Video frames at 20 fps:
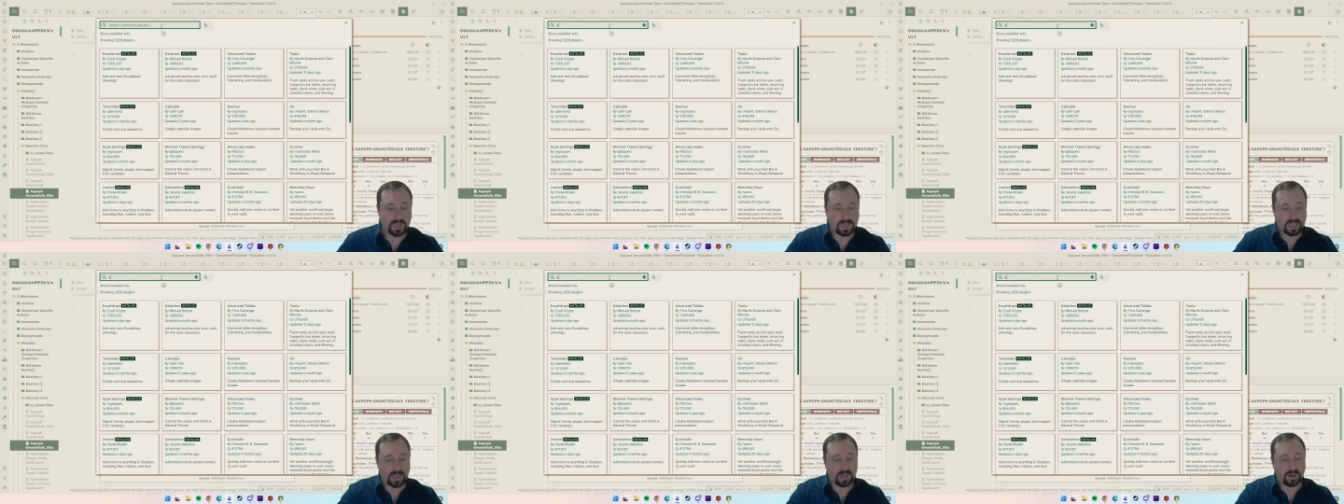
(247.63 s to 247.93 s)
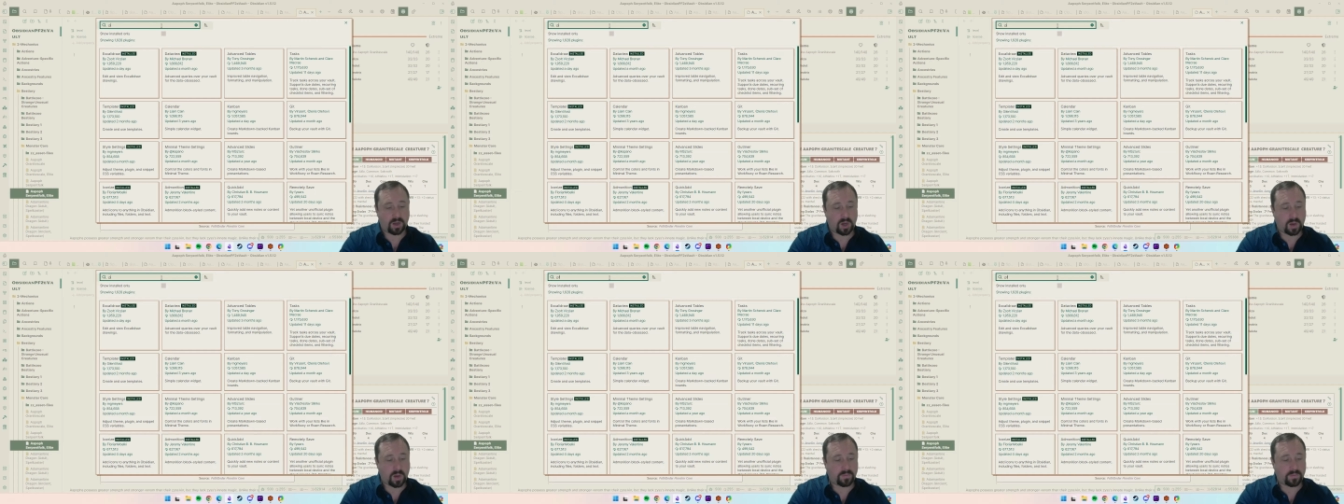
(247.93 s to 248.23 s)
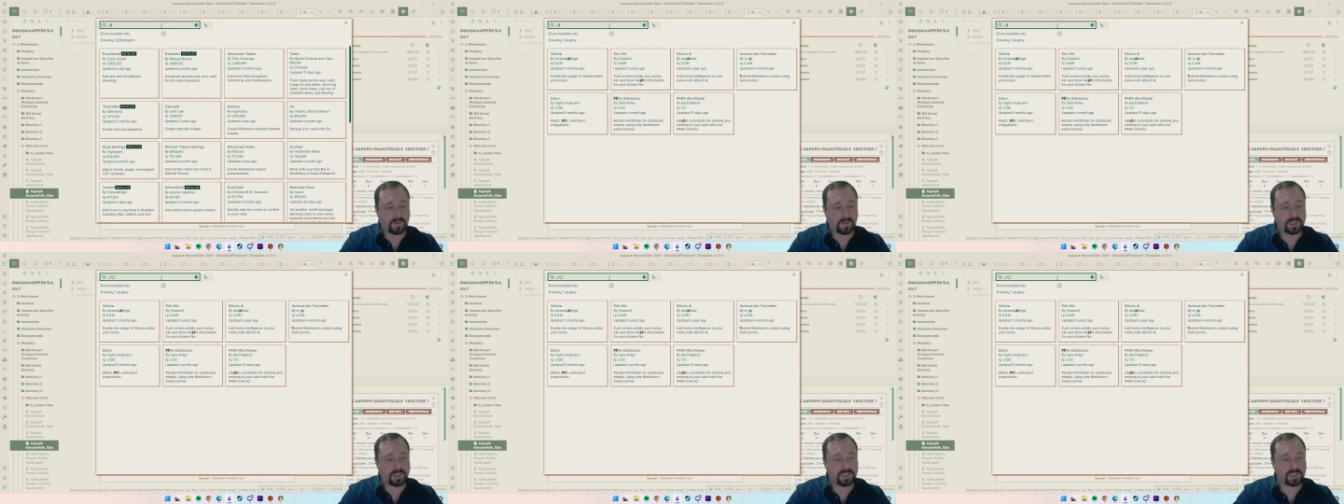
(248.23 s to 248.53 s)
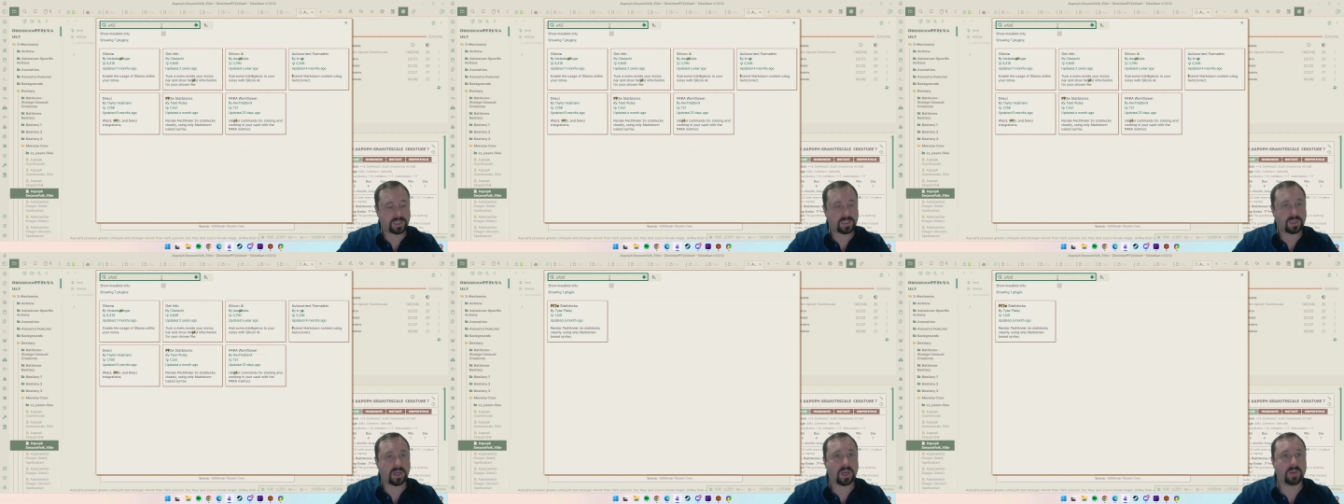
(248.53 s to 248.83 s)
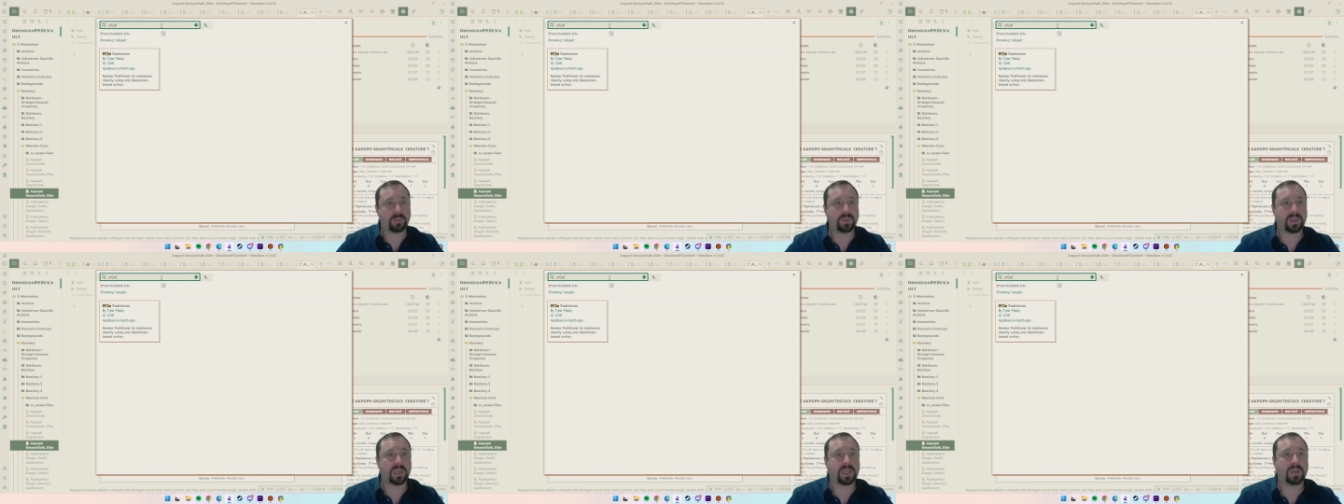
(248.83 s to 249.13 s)
and hopefully just
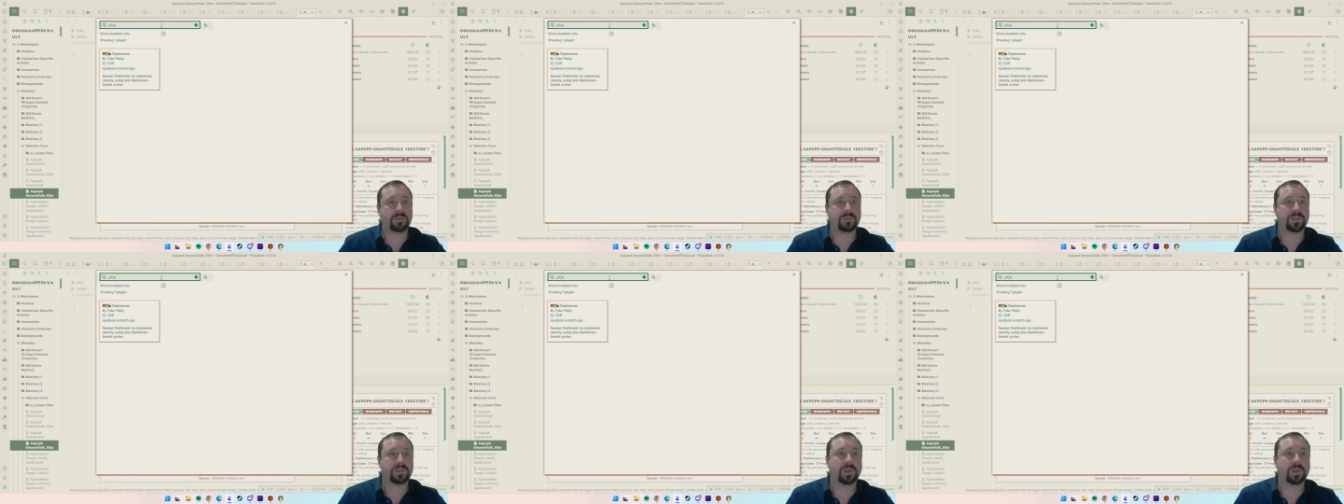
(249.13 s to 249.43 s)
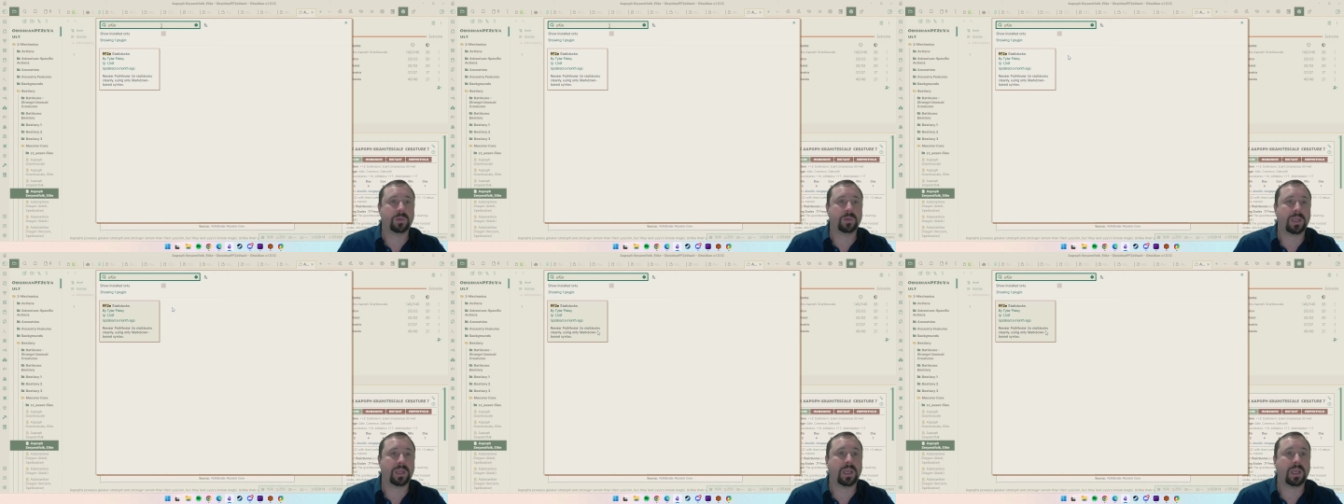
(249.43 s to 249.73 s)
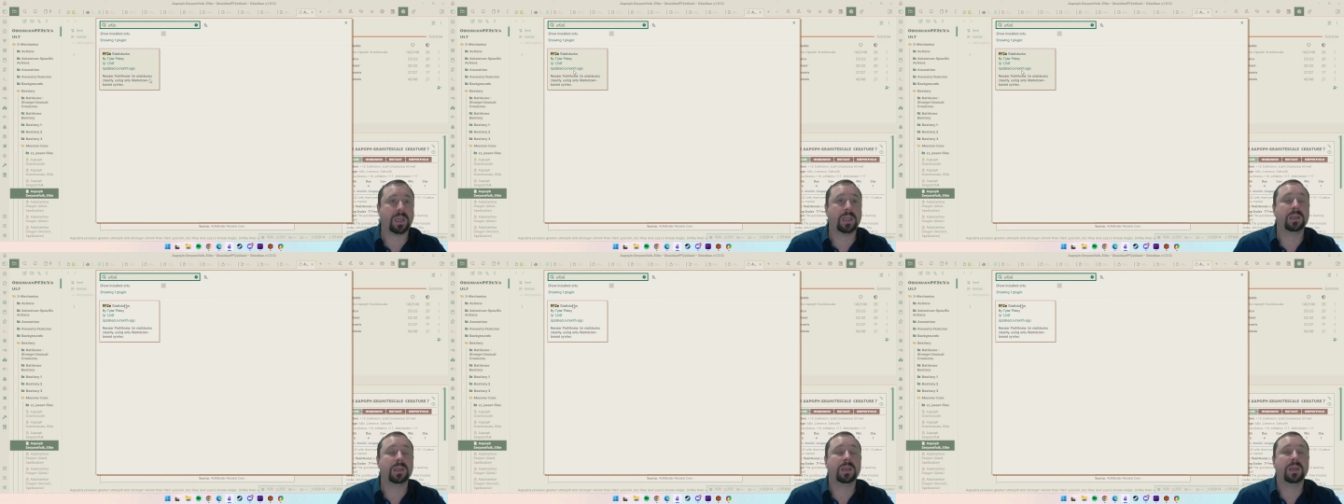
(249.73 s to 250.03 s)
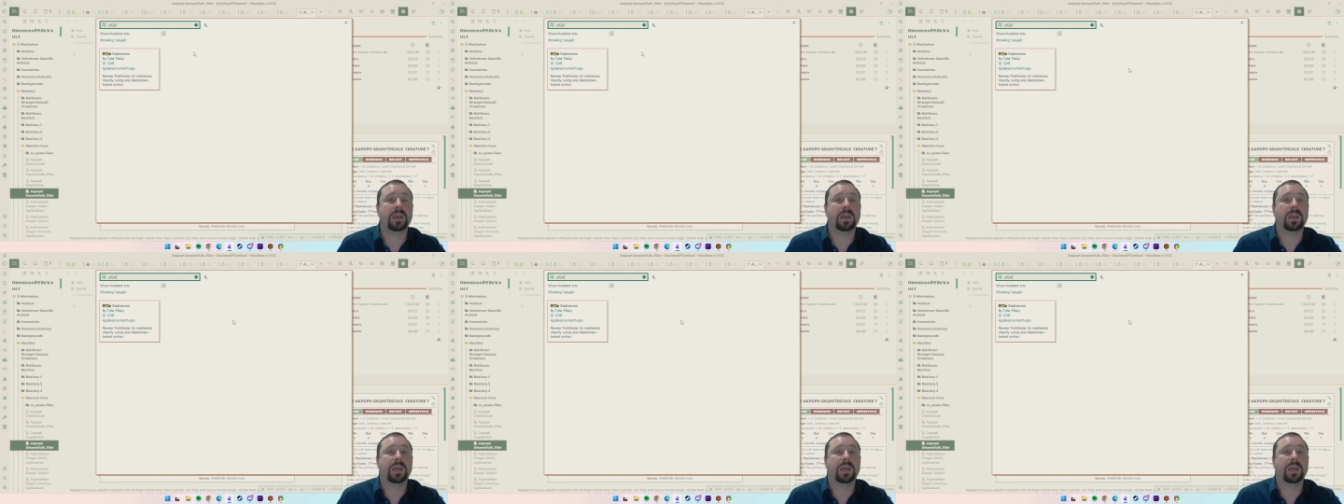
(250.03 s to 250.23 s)
type PF2e in